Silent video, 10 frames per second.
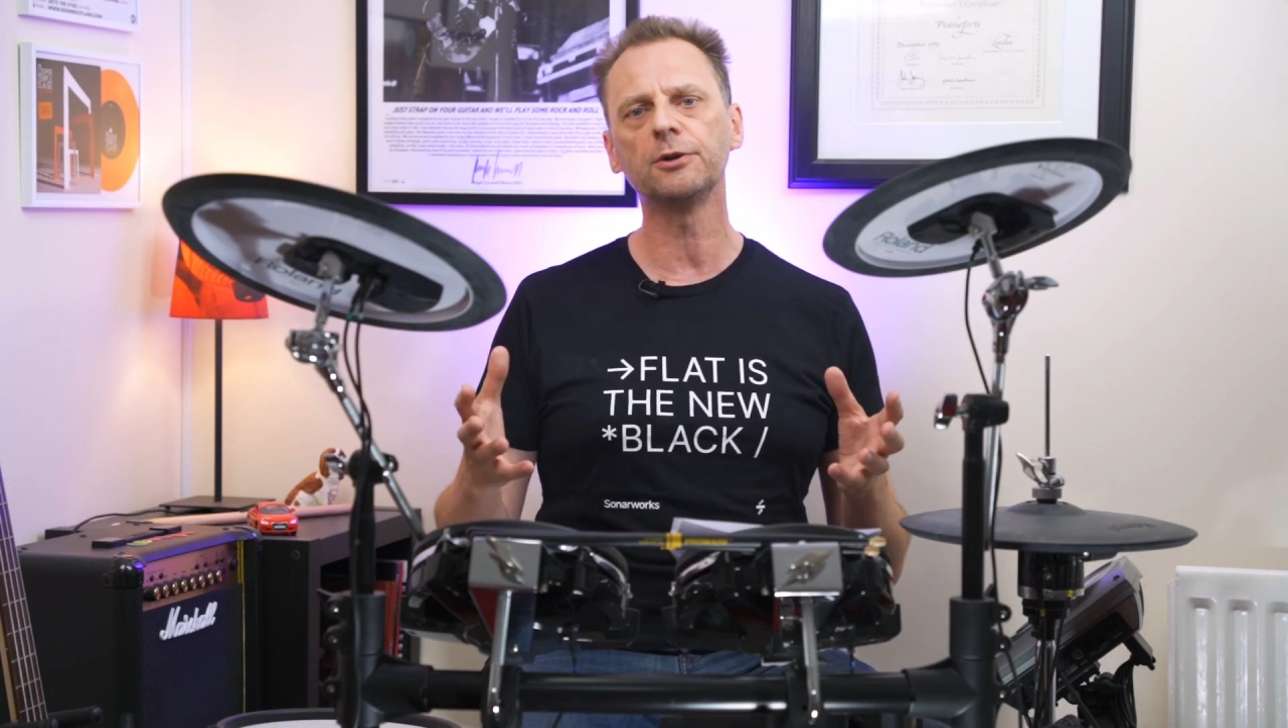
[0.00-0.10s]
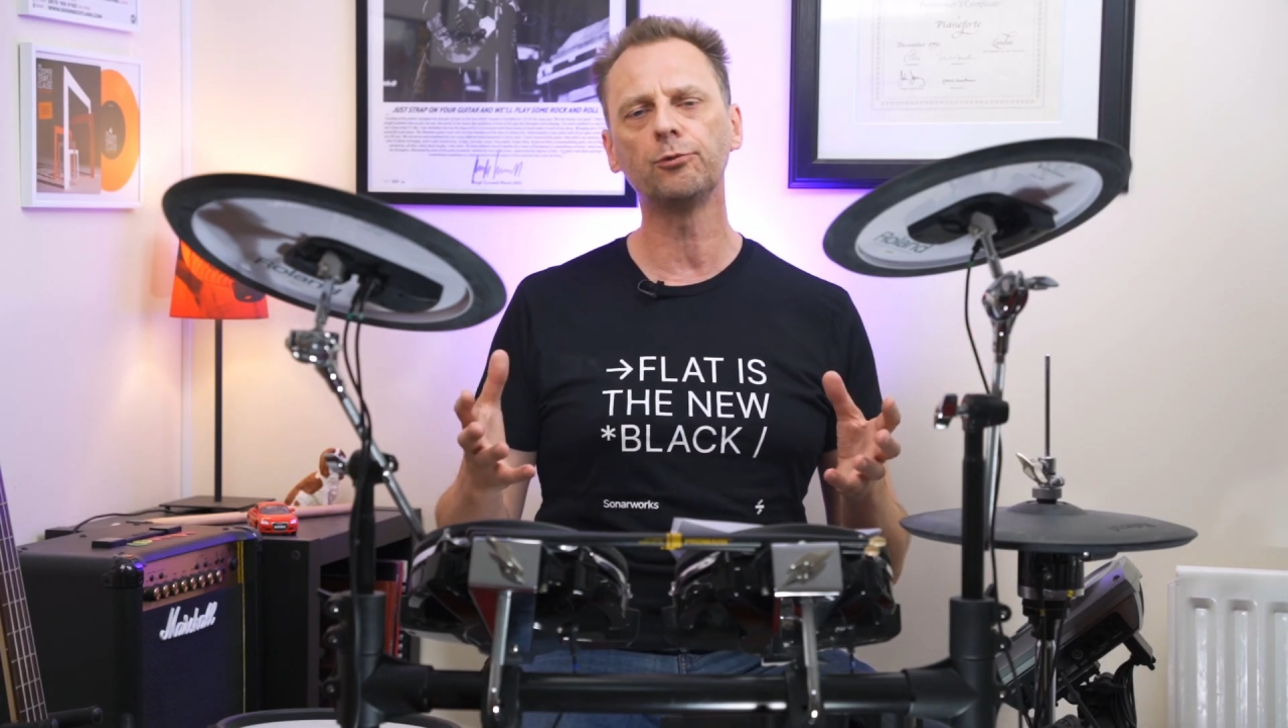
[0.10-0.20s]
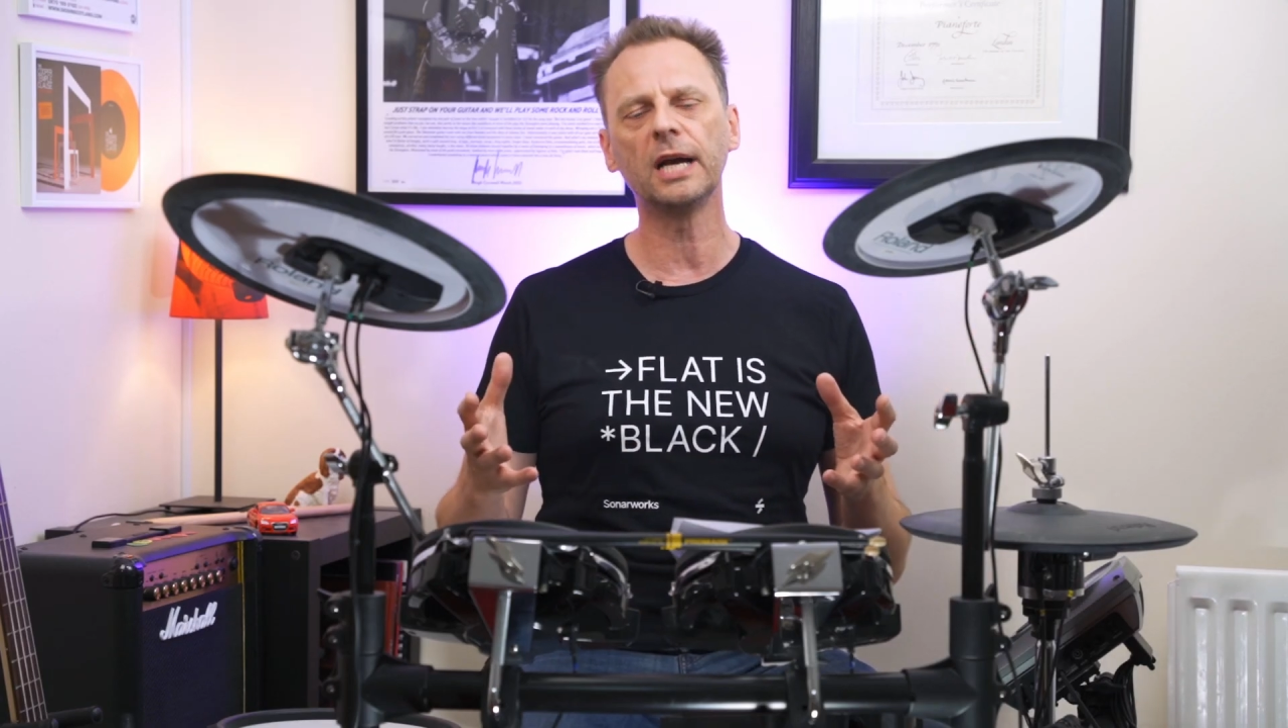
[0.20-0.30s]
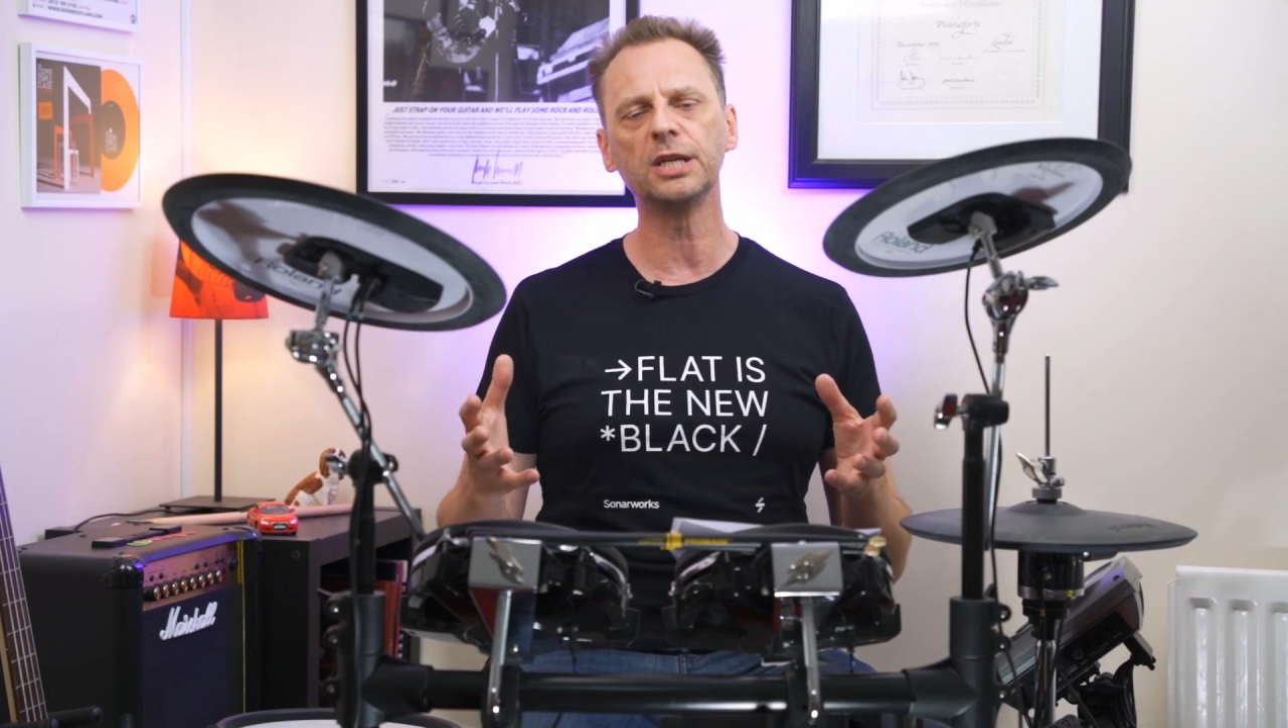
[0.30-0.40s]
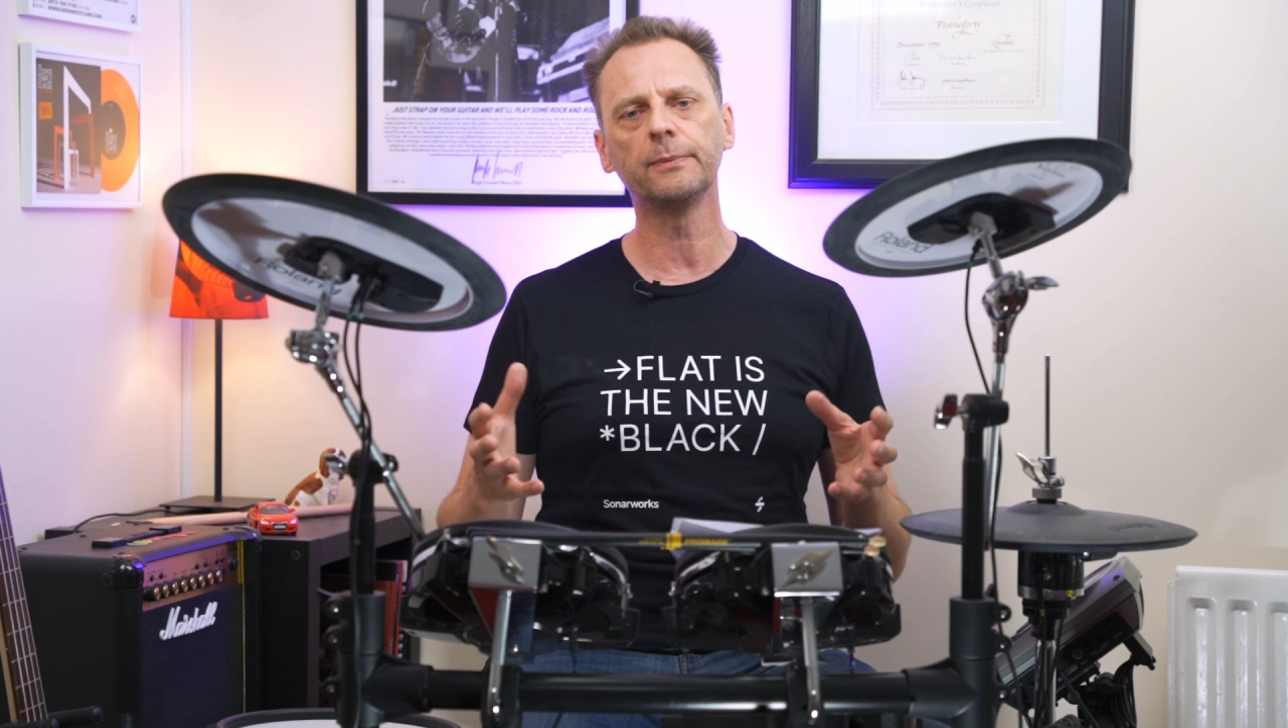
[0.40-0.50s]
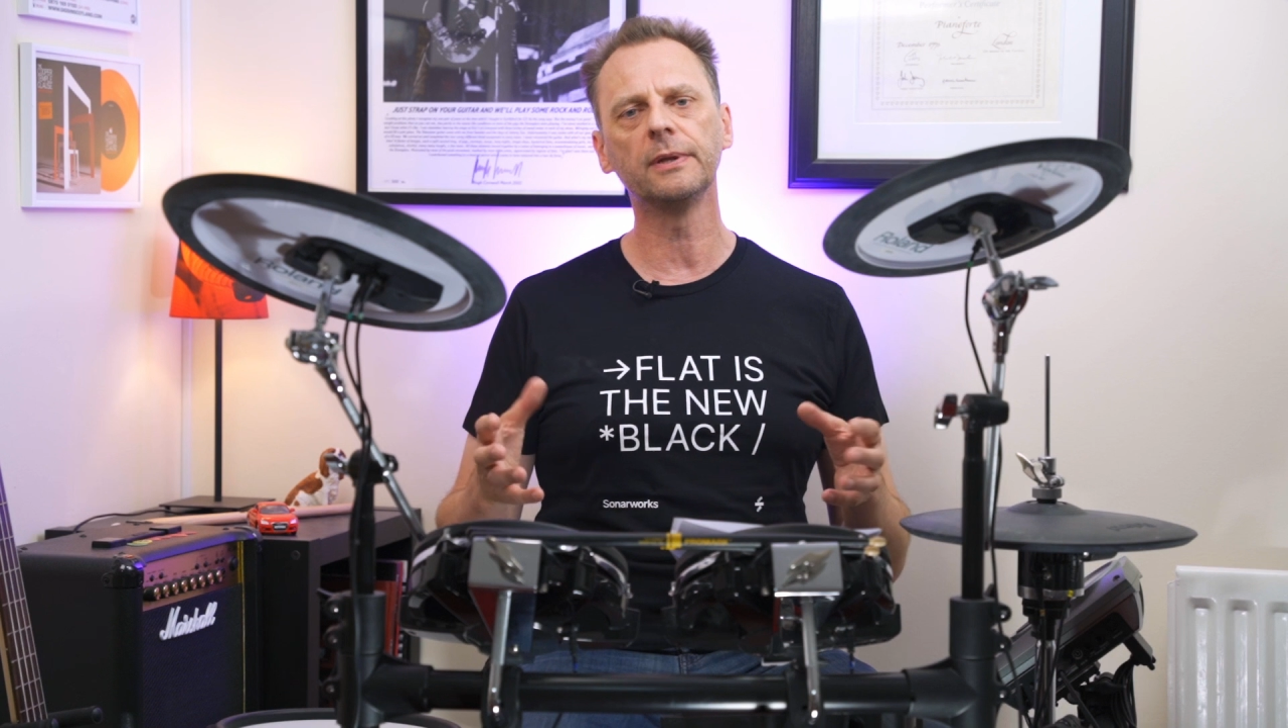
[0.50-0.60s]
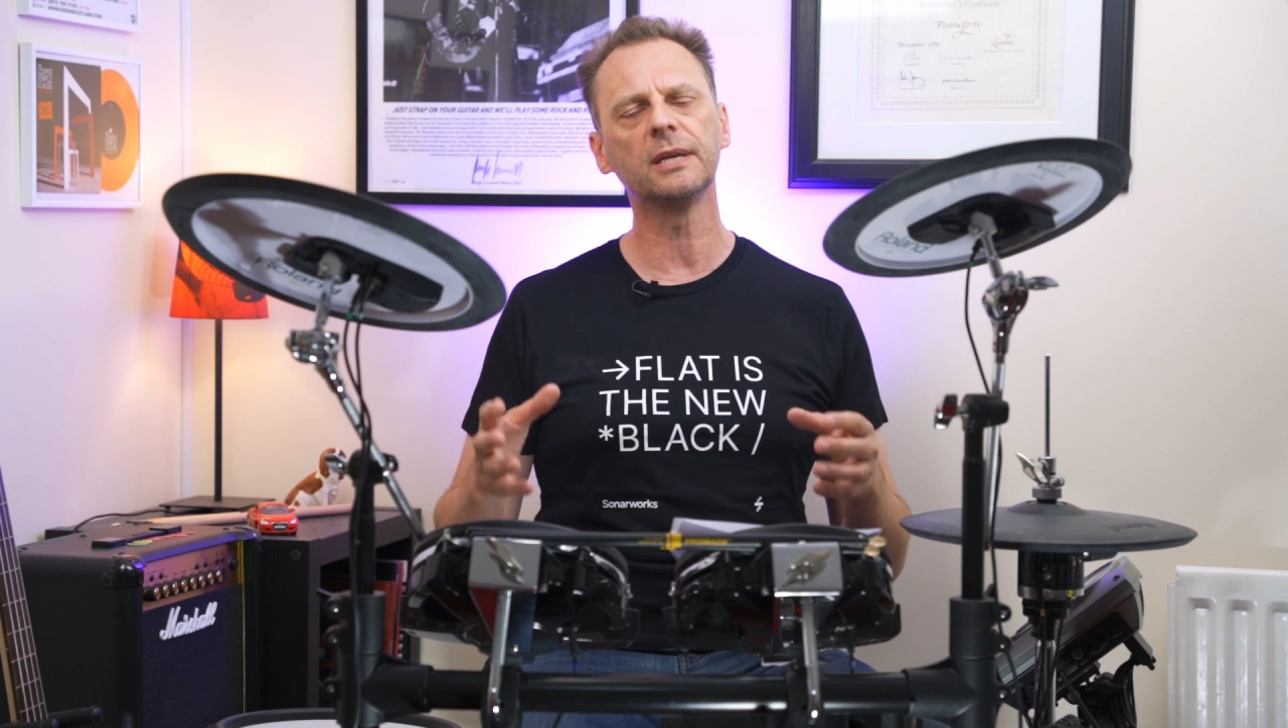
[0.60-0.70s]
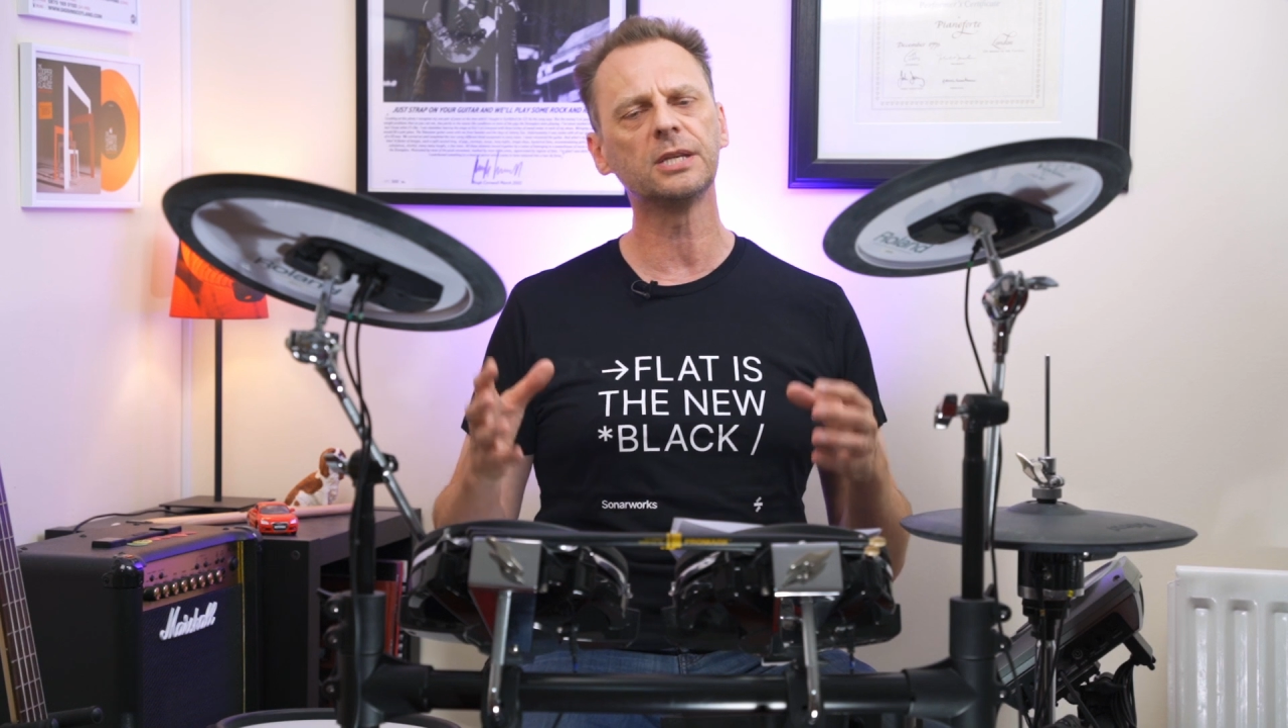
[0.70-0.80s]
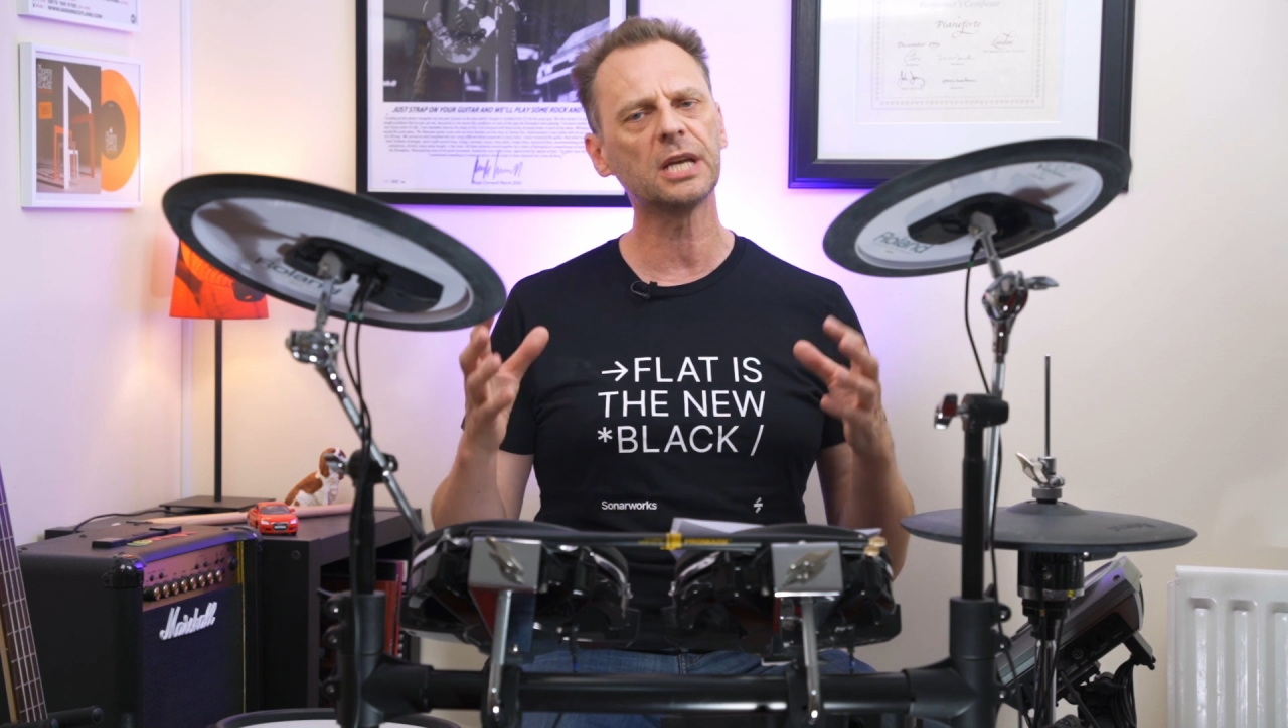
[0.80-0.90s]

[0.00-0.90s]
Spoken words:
arrangement that